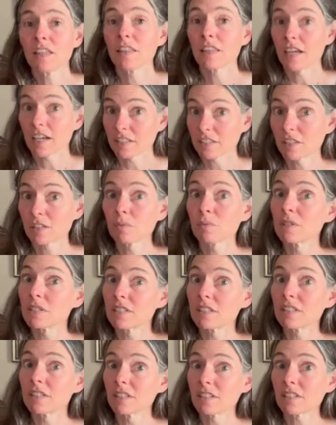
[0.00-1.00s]
That's the
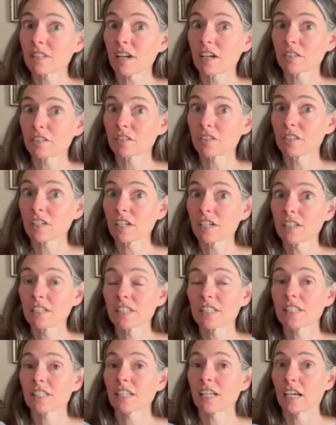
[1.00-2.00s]
reason these socks are done, is
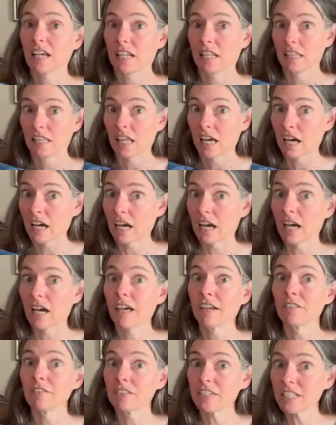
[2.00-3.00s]
because I had a
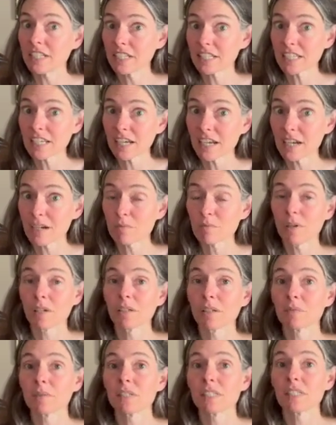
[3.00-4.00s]
lot of knitting time while
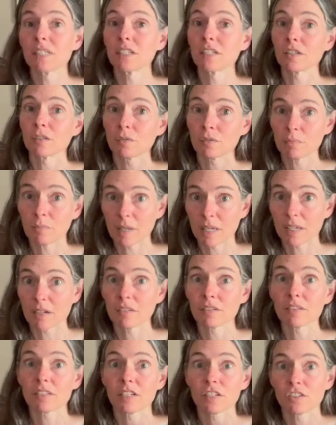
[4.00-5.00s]
I was sitting through
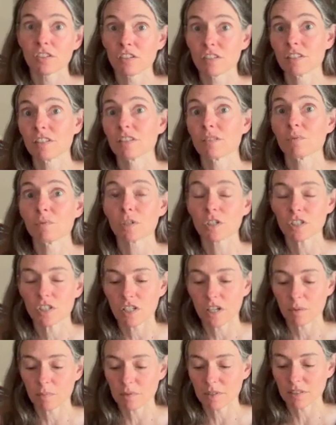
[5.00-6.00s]
panel sessions and
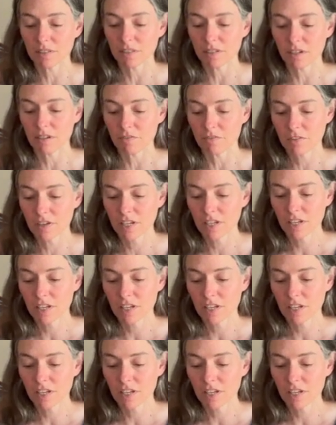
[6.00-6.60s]
workshops and stuff.